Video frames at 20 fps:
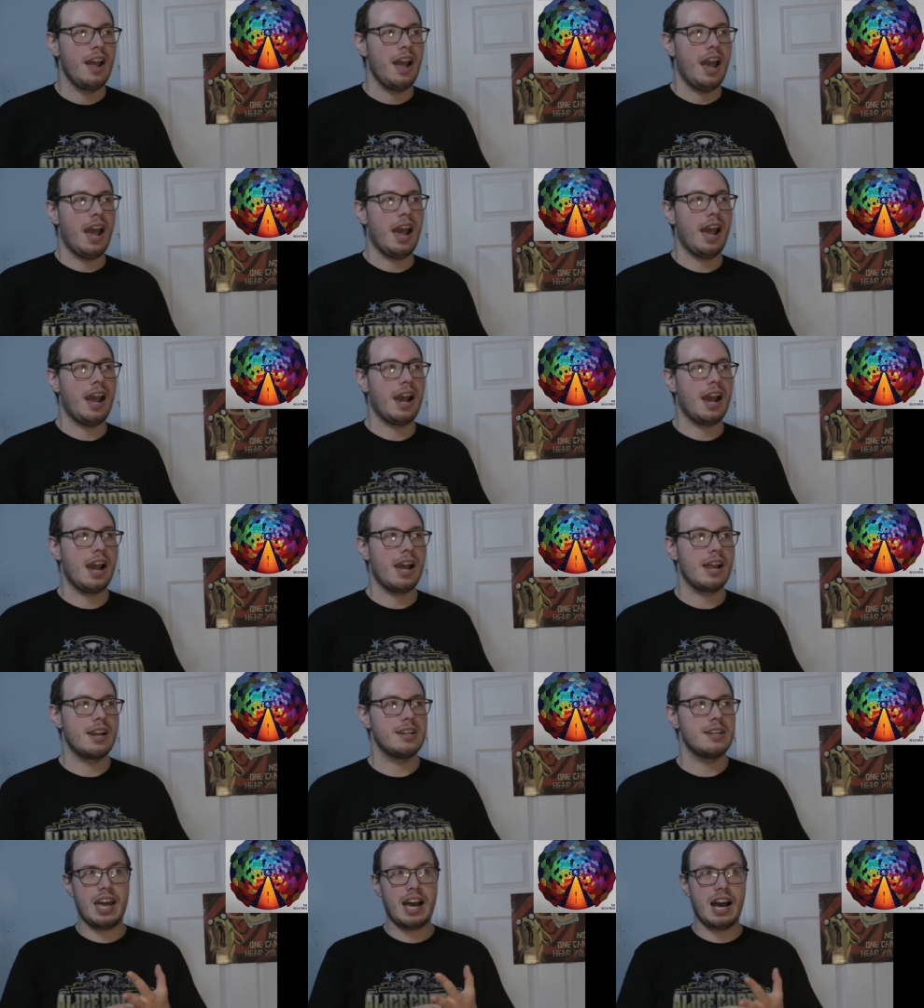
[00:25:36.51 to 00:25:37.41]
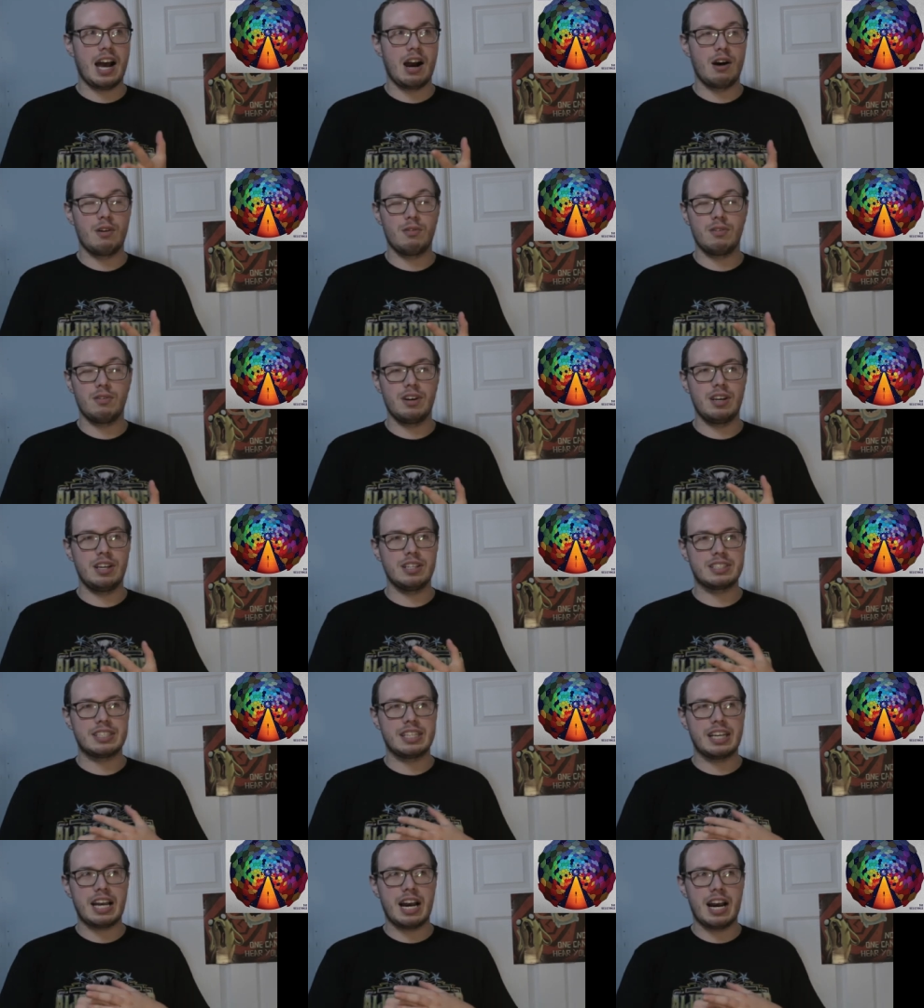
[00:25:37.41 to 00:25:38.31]
and it's
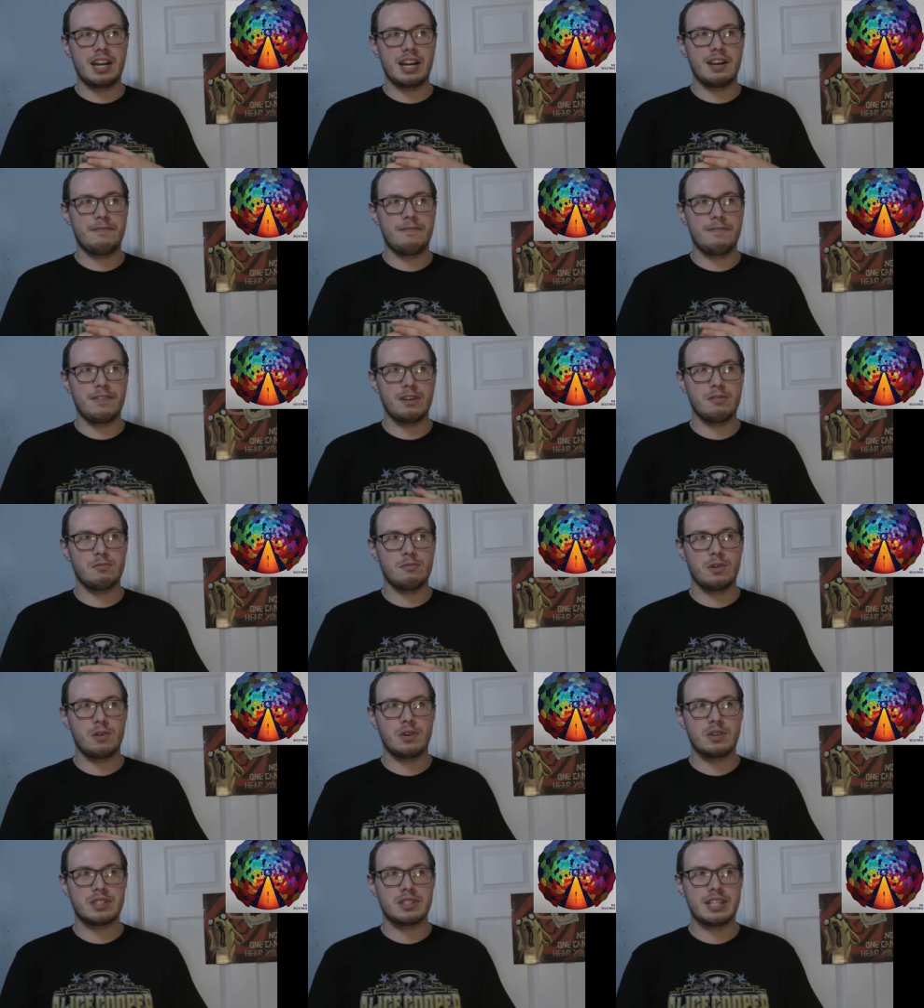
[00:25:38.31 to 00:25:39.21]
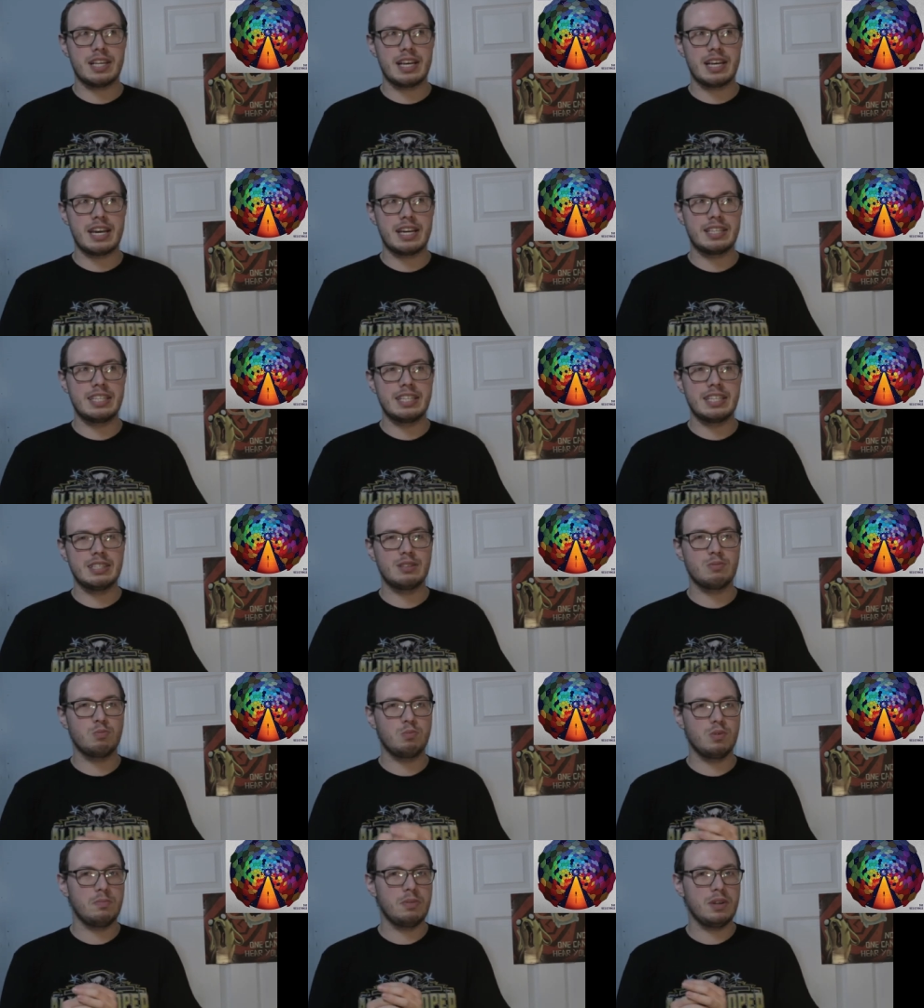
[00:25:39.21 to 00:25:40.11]
the kind of thing where it's like this
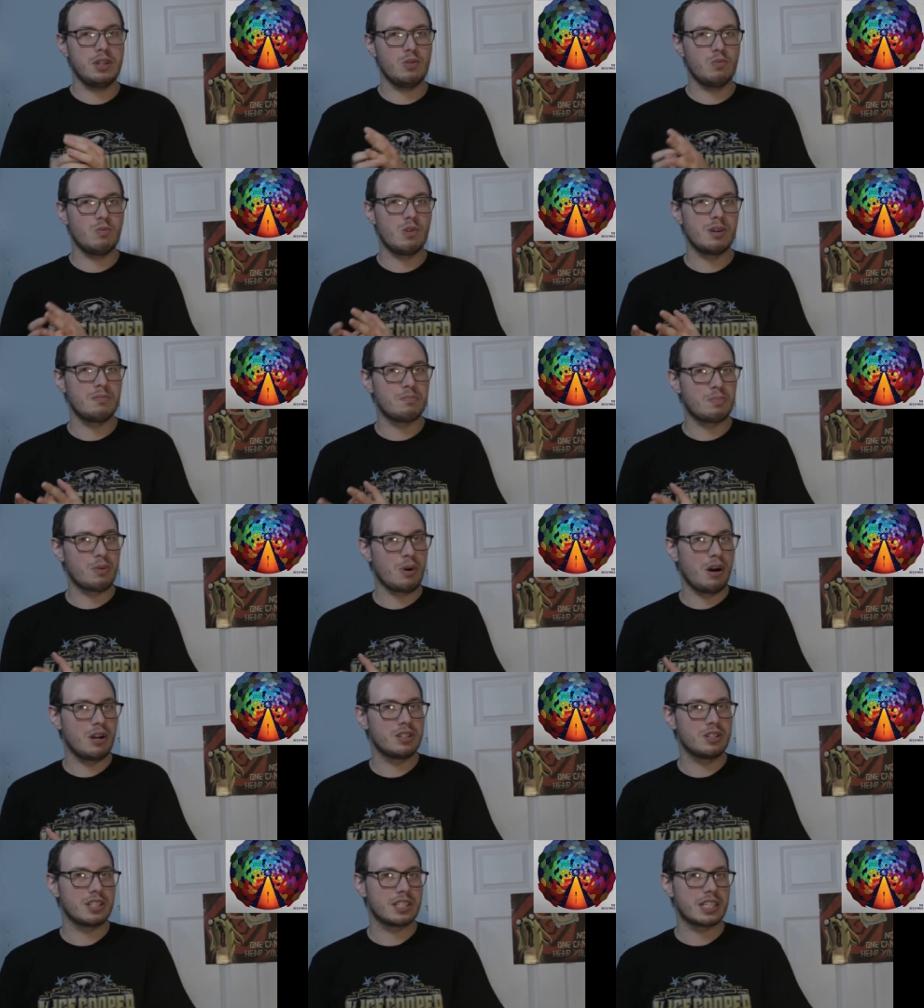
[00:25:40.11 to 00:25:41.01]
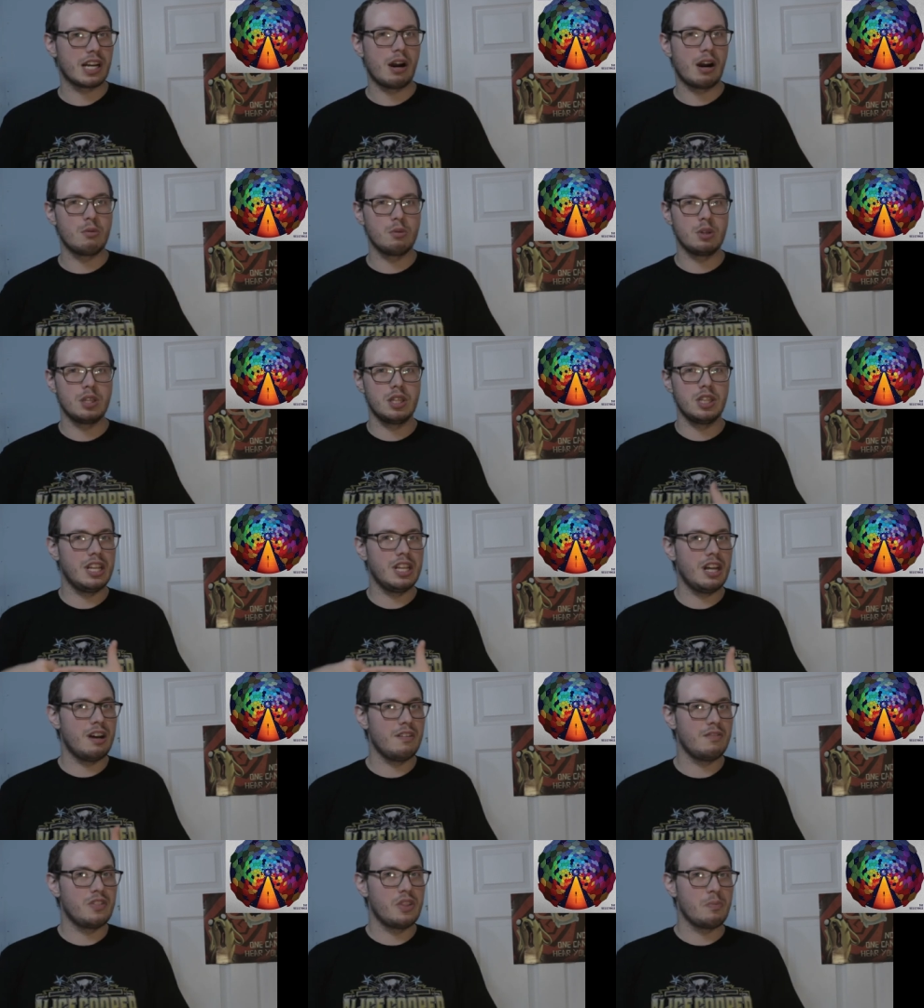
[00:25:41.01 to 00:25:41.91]
would be the one project I would
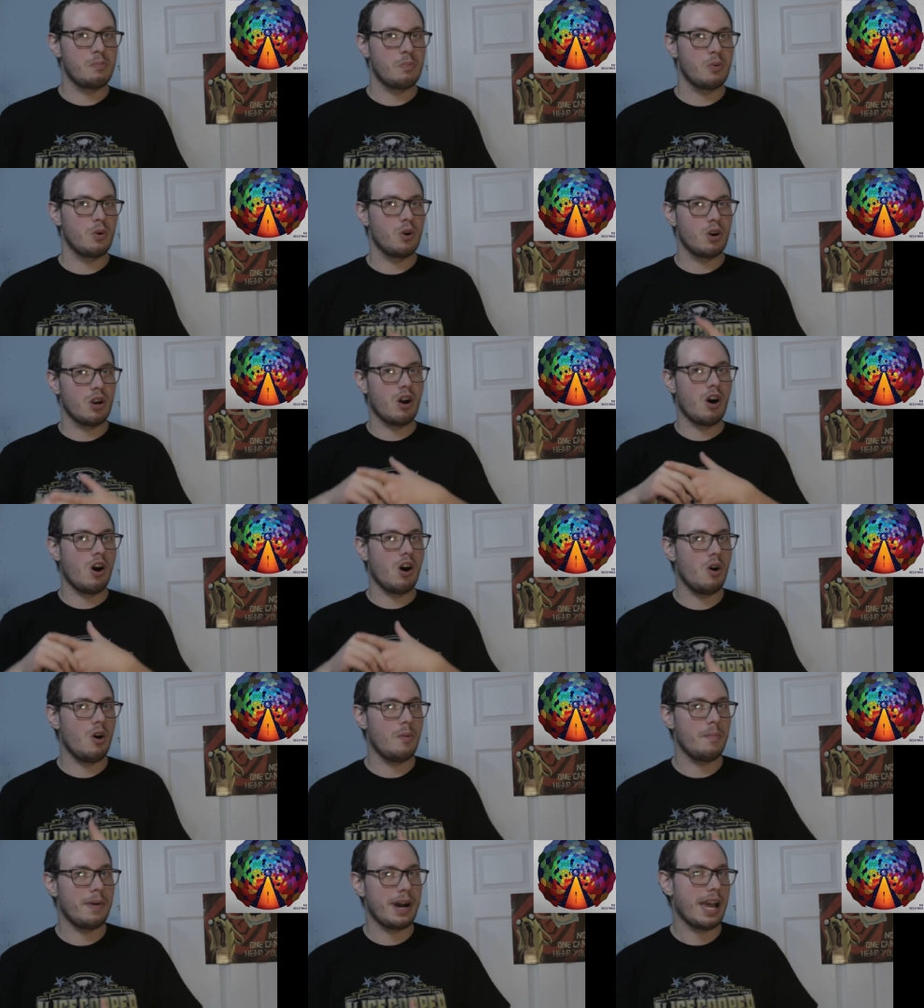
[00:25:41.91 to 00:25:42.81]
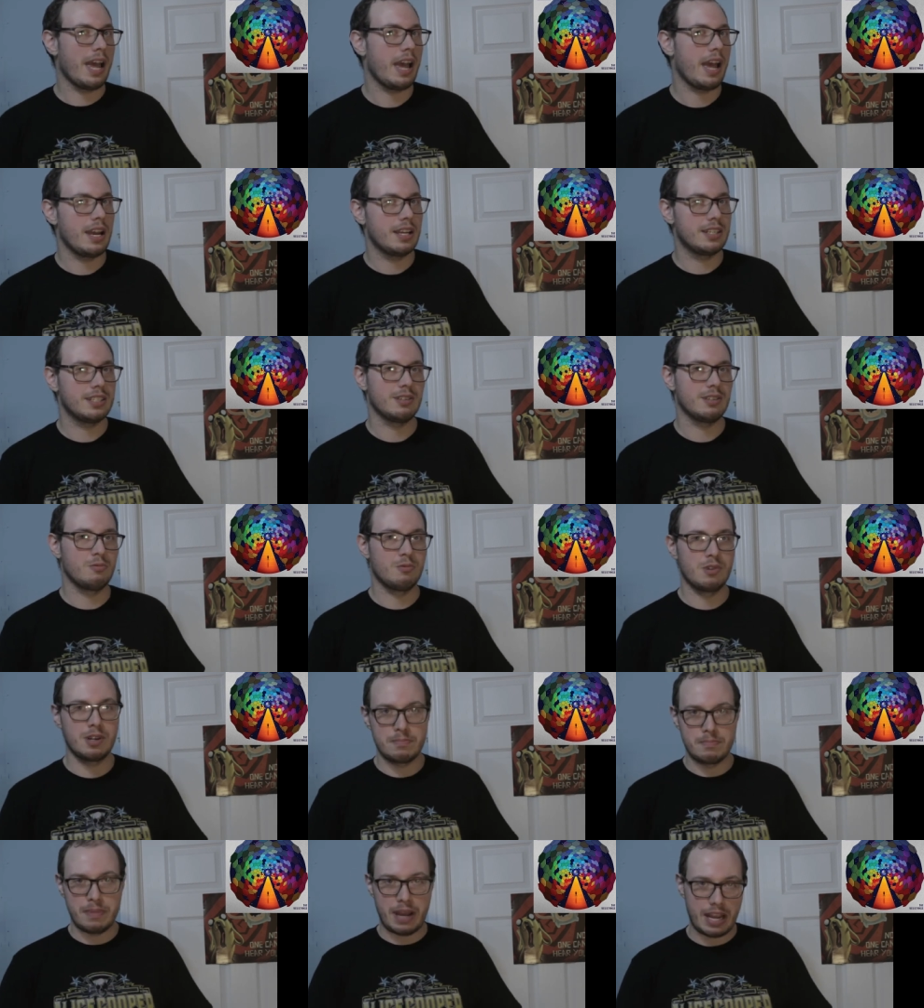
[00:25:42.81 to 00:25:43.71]
love to put all my eggs in
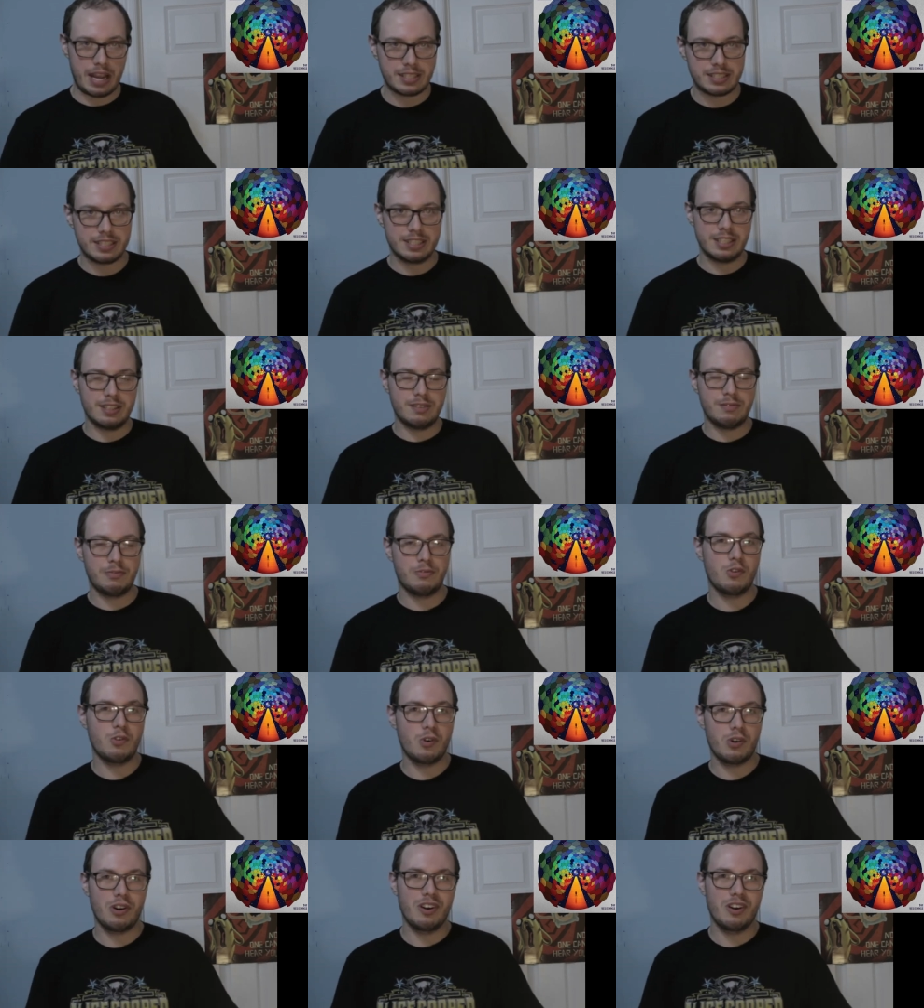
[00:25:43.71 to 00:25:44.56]
one basket for,